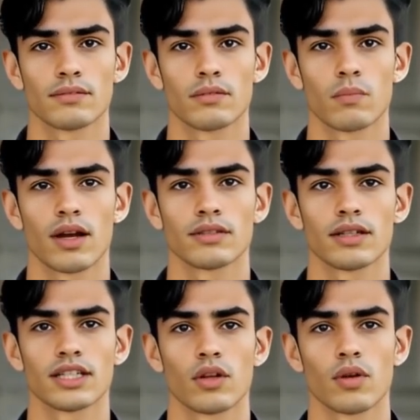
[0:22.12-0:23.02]
What if
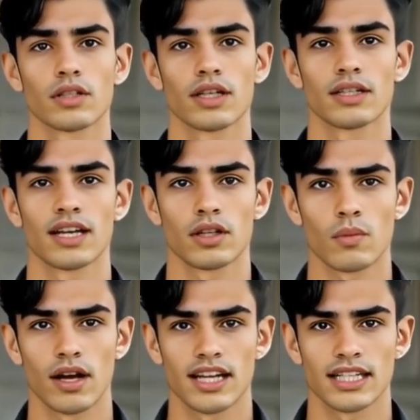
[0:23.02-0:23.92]
I told you there's a
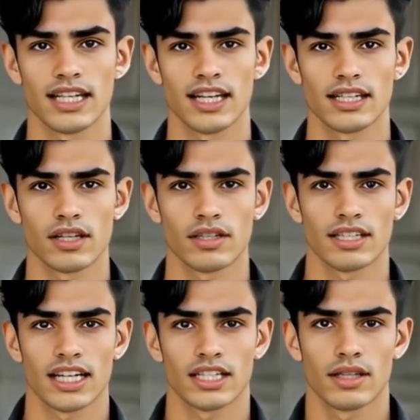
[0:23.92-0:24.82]
way to get
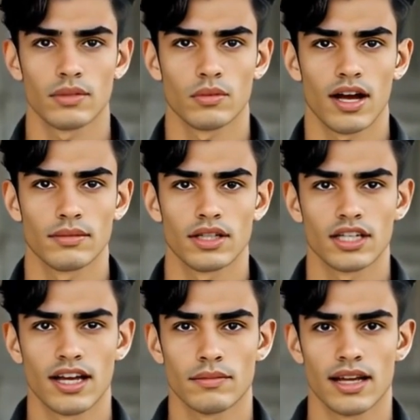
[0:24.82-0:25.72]
guaranteed subscribers
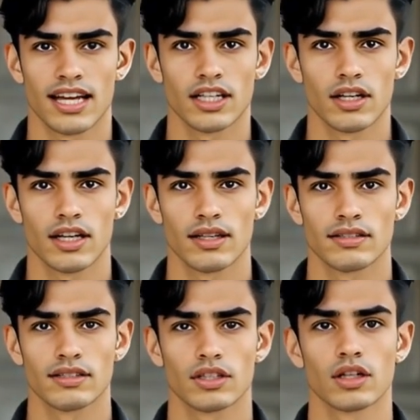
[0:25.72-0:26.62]
automatically,
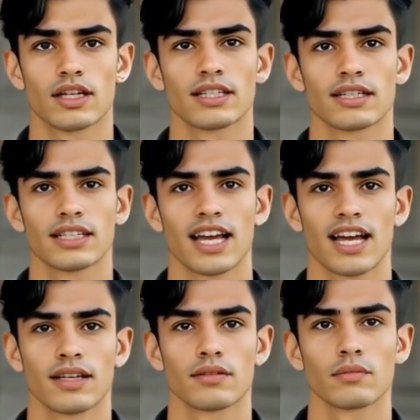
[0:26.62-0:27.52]
starting
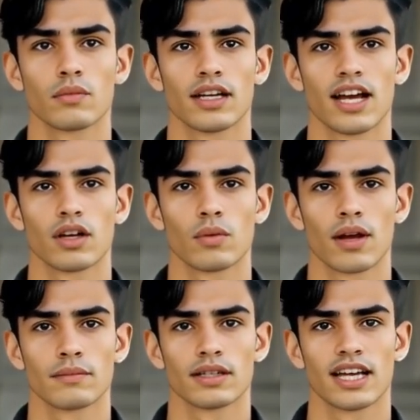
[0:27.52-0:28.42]
today, without a
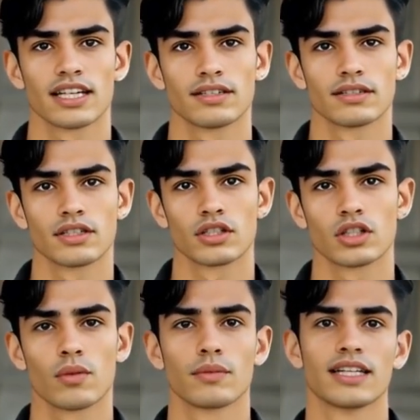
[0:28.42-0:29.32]
website,
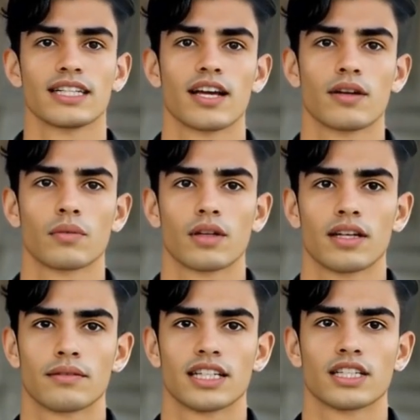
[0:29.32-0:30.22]
social media, or
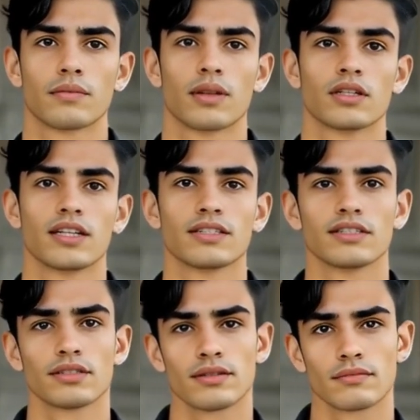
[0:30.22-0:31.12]
even experience?